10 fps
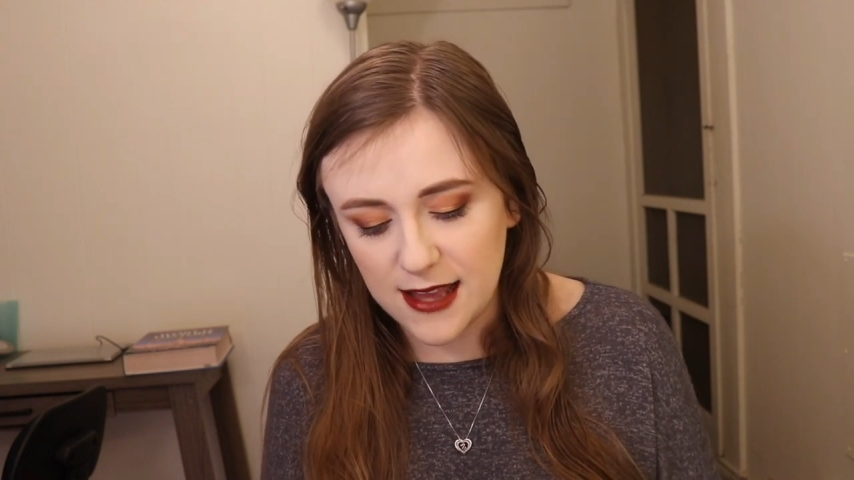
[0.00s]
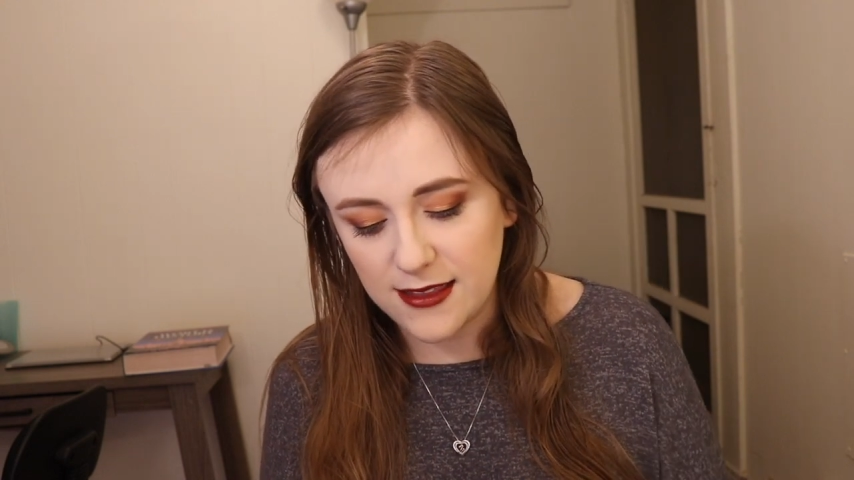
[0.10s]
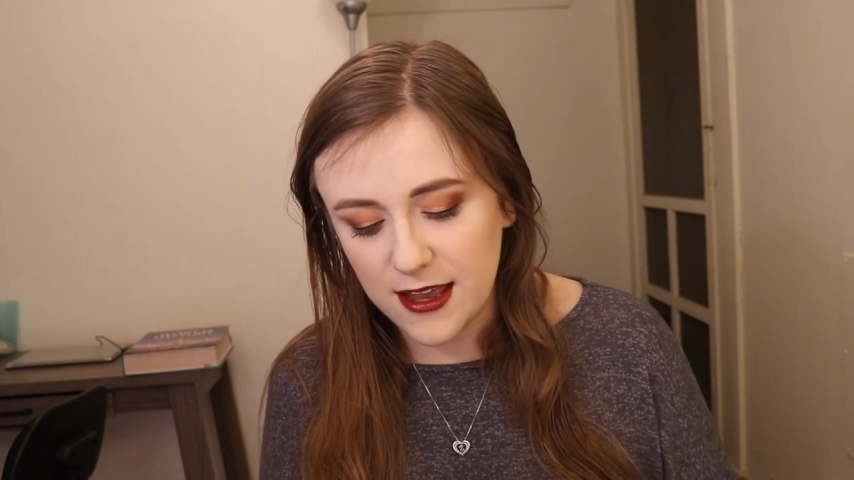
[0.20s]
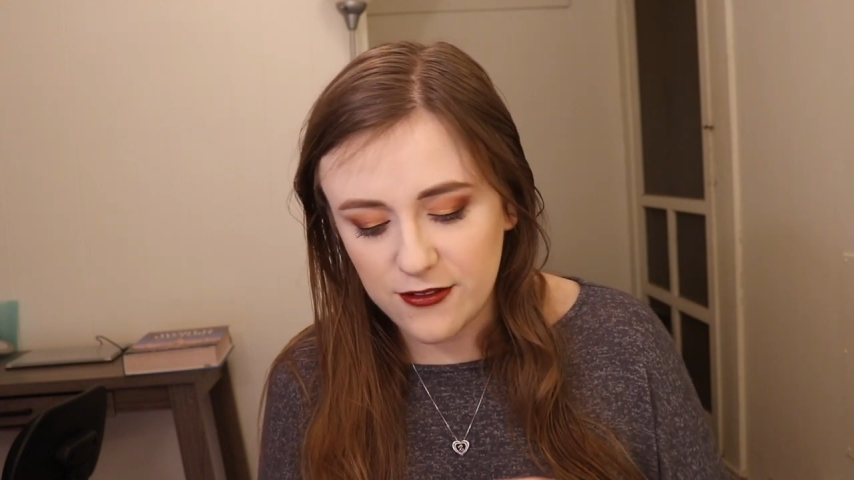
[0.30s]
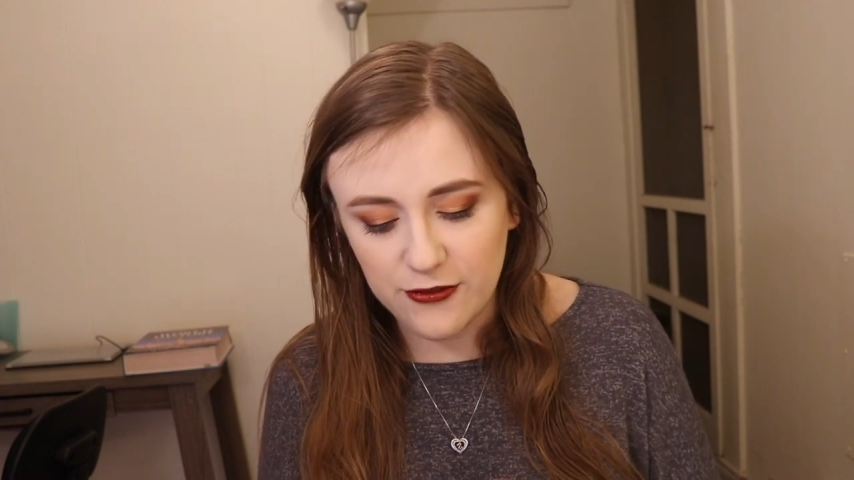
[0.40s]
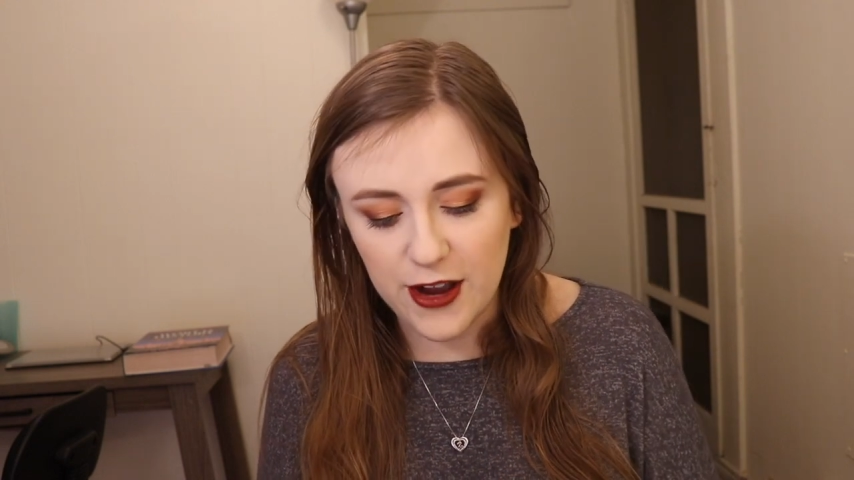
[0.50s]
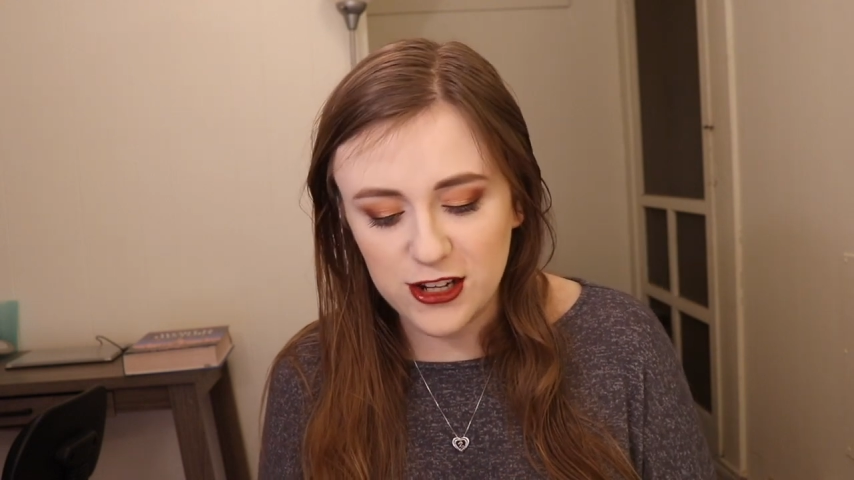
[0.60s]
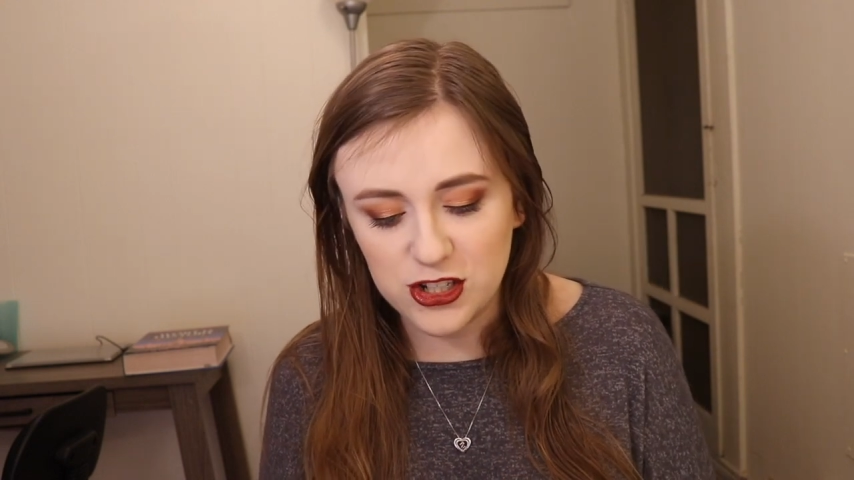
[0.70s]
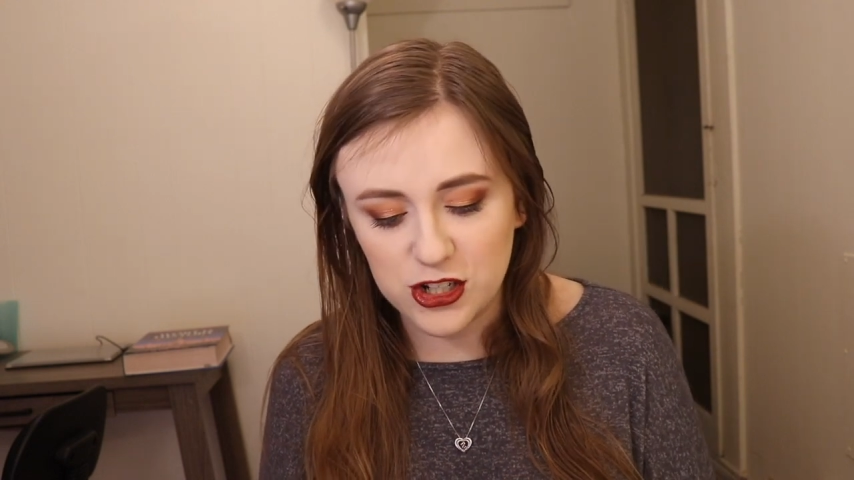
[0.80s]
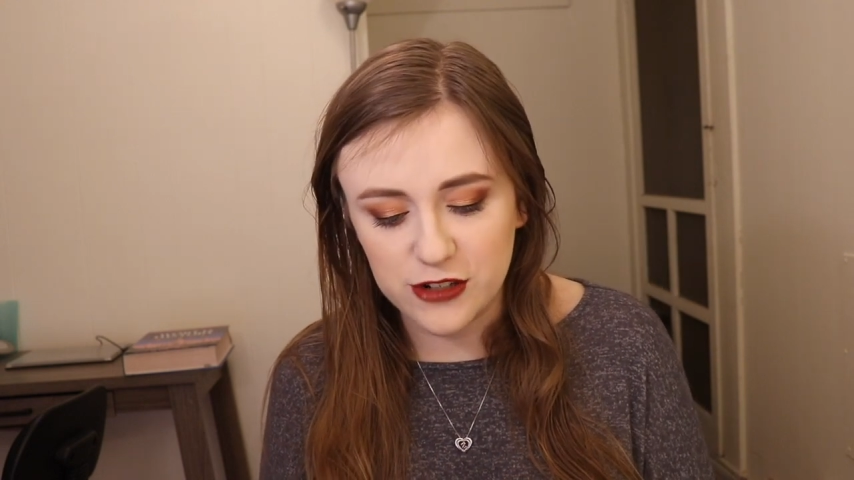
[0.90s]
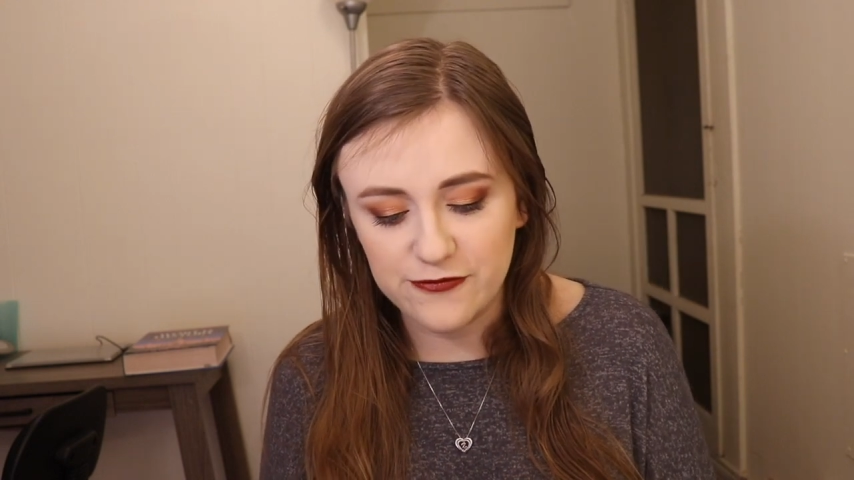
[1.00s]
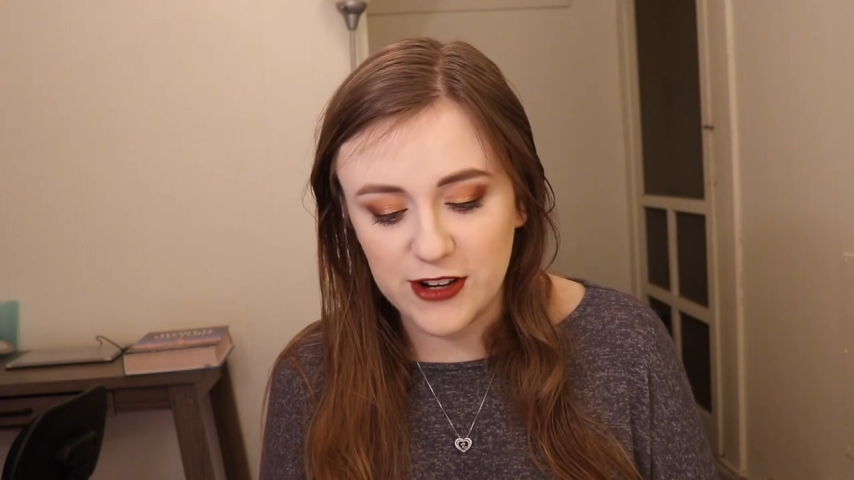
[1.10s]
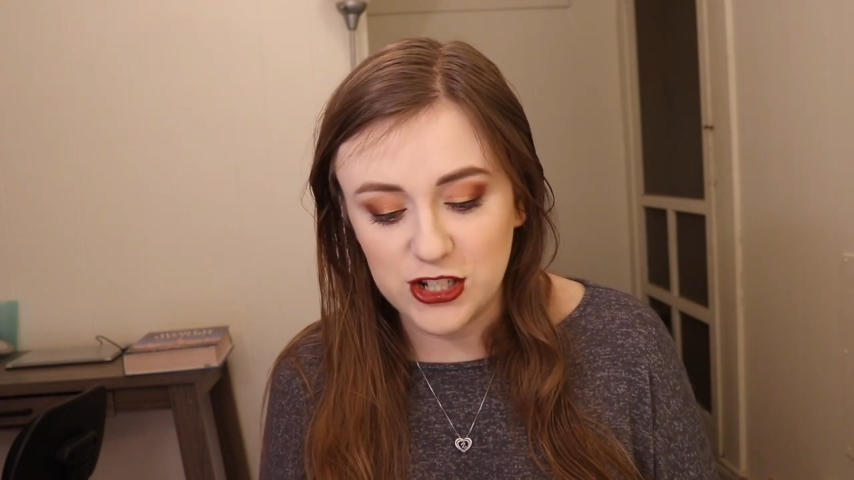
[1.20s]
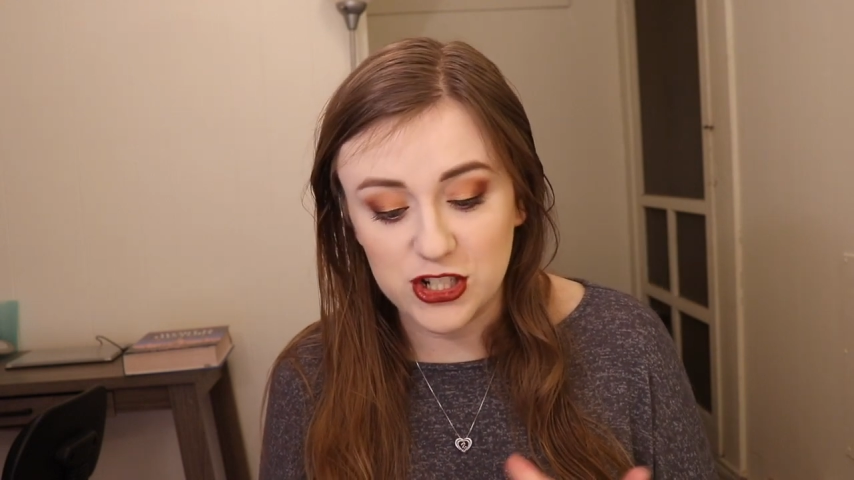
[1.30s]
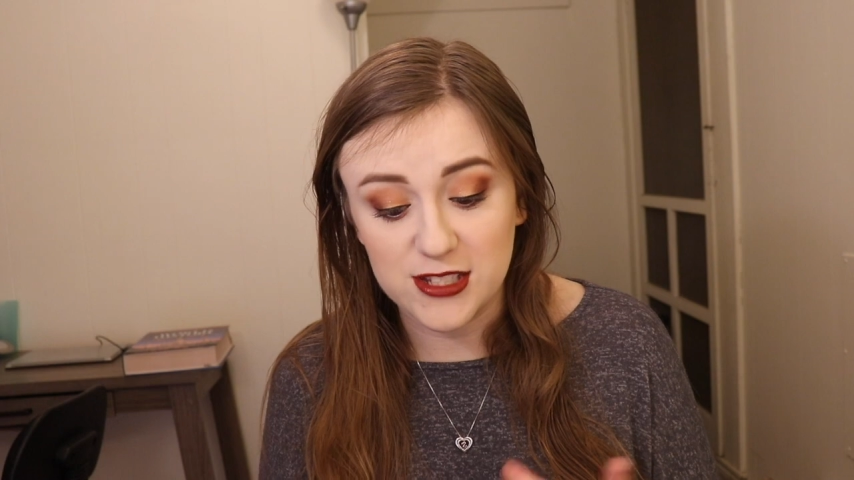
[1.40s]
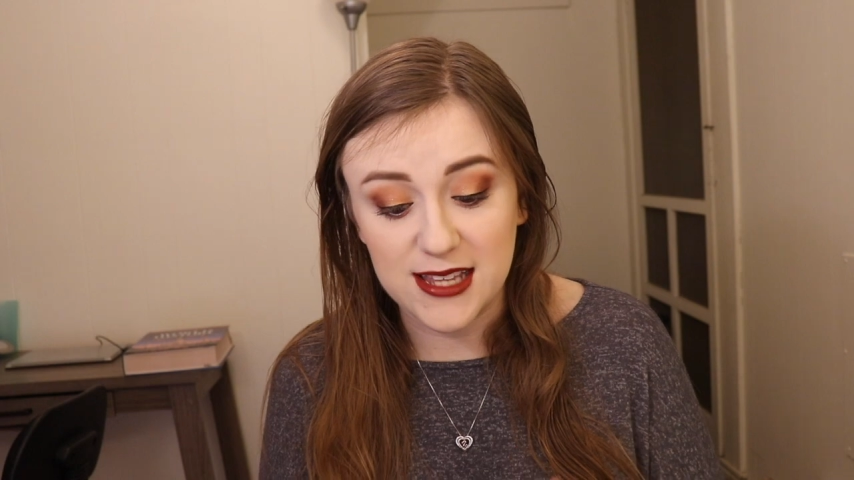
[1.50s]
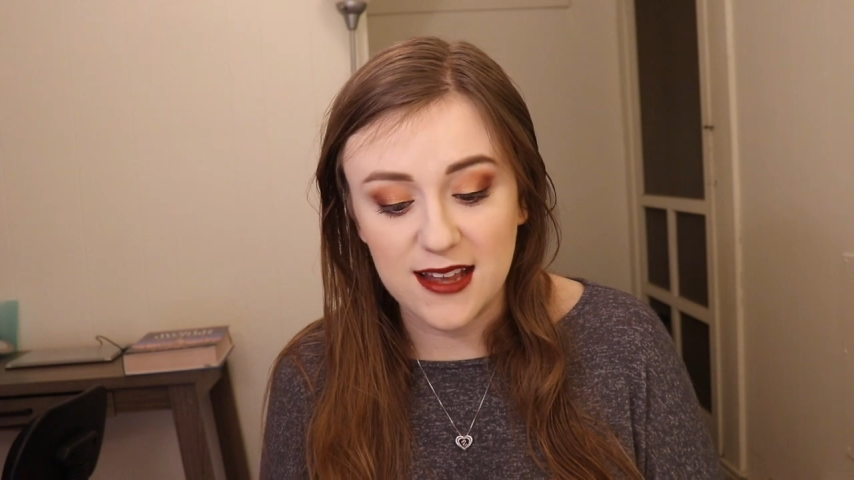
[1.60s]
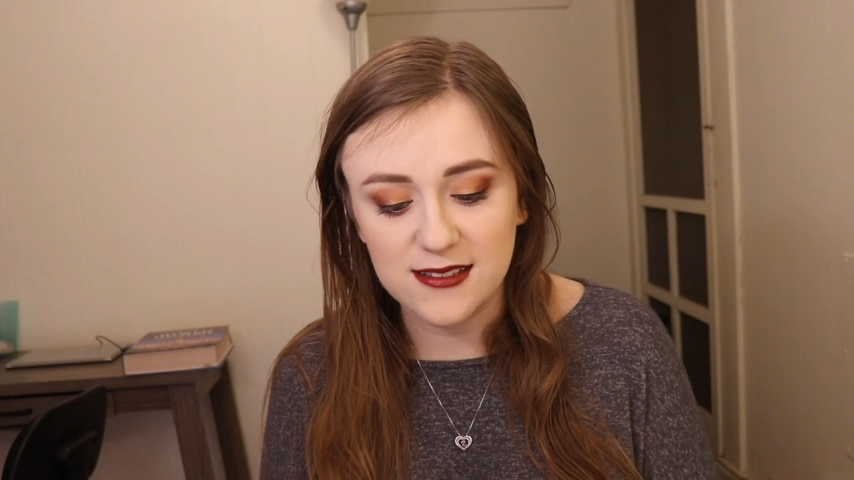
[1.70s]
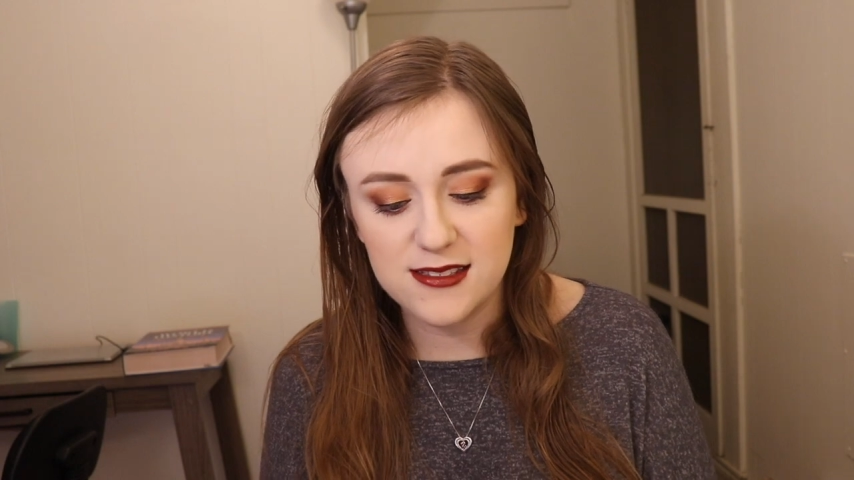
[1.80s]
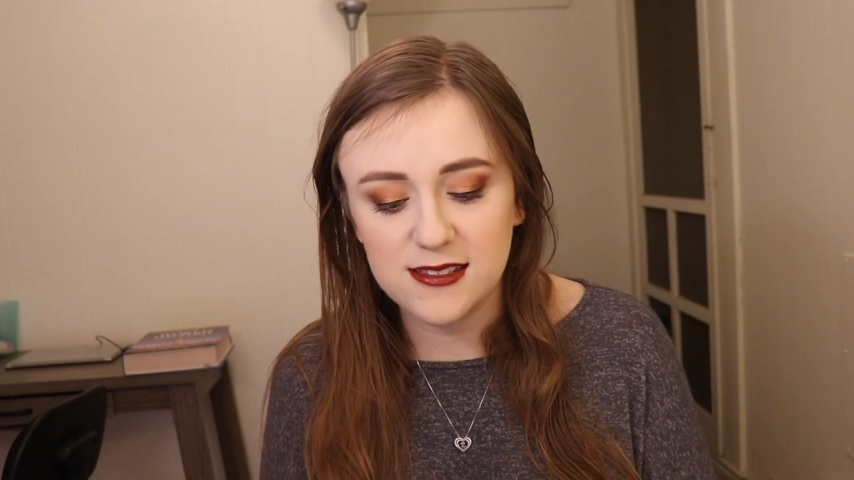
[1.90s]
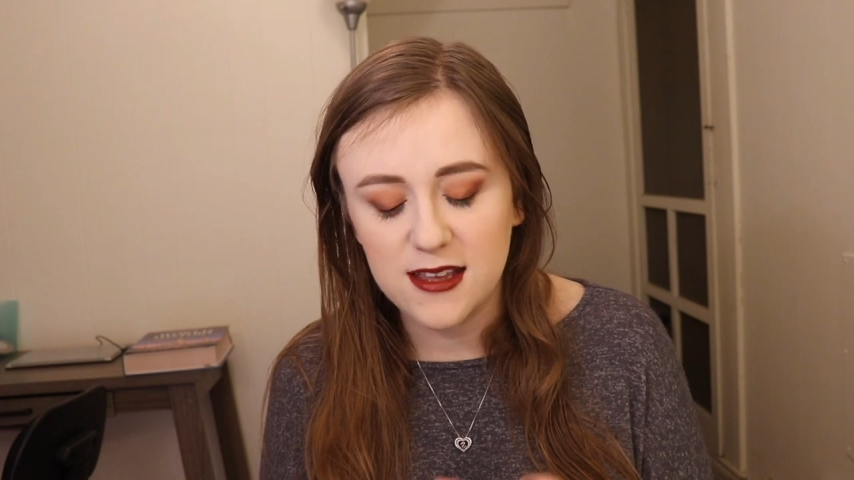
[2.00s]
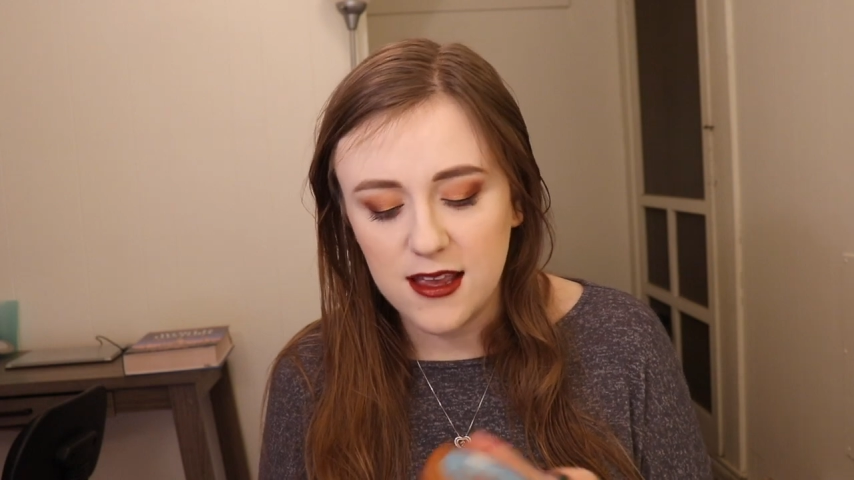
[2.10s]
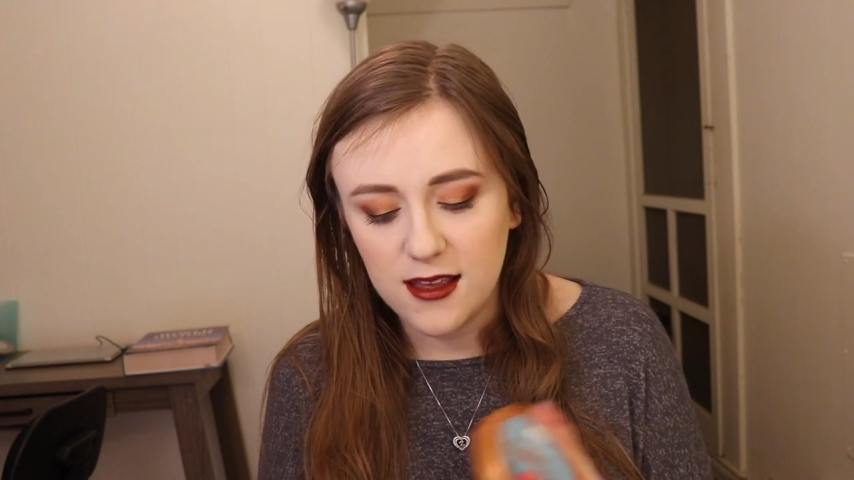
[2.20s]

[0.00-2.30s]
I like fresh, fresher scents.